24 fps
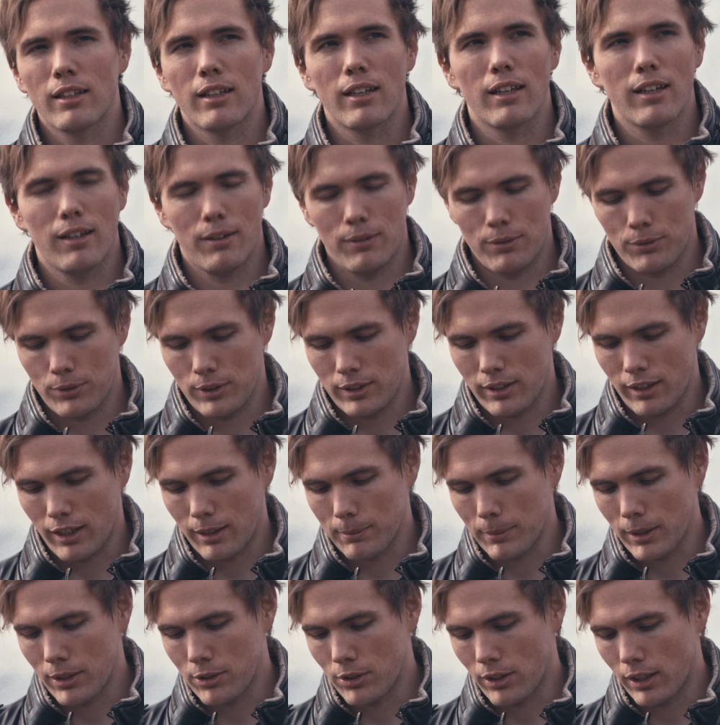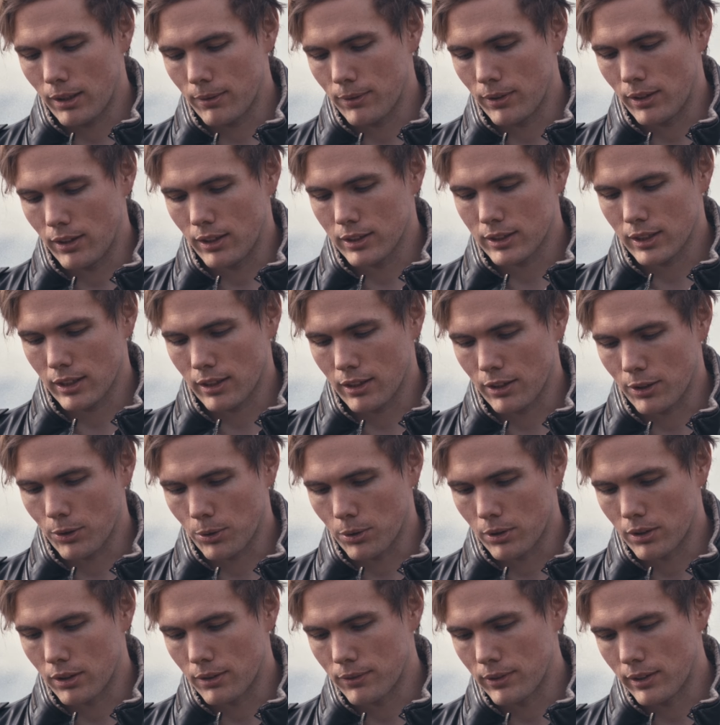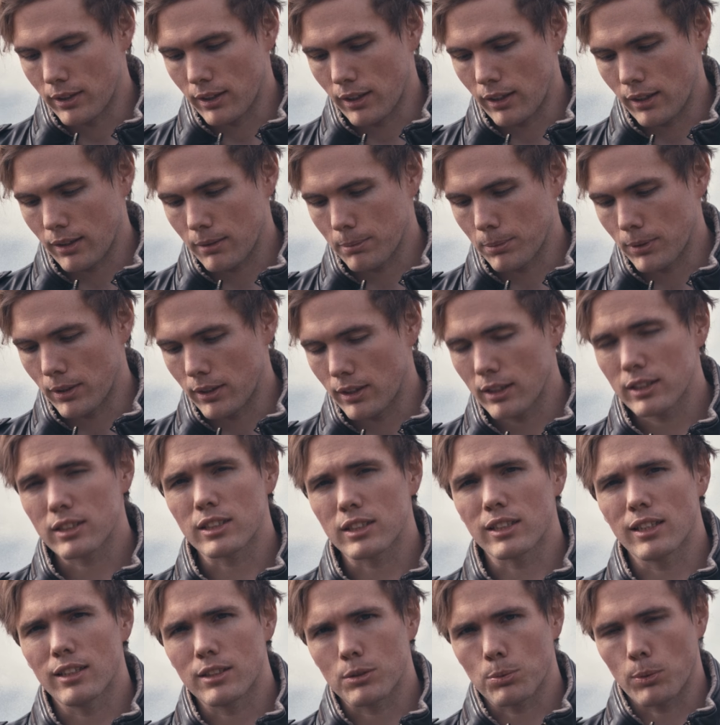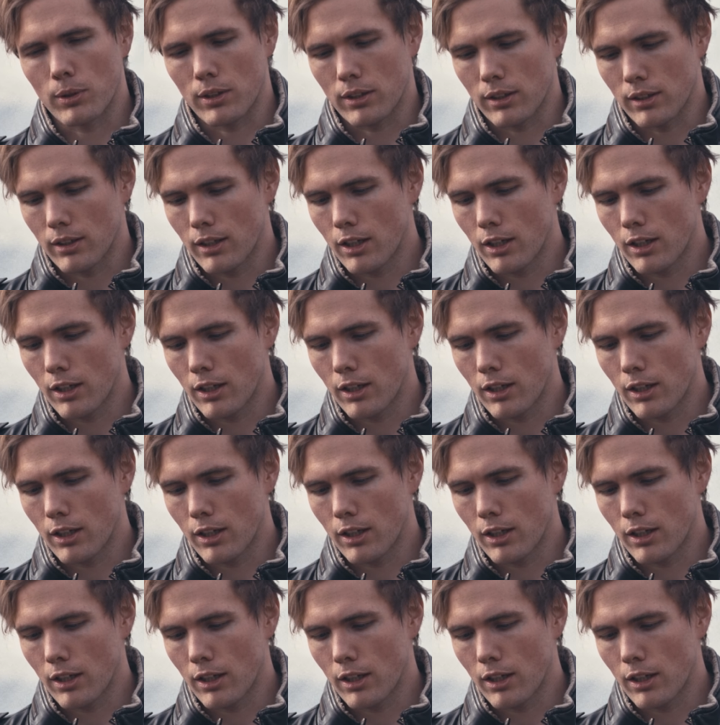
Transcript: every time I drive there, it's like a quarter of a tank, but it's, it's worth it.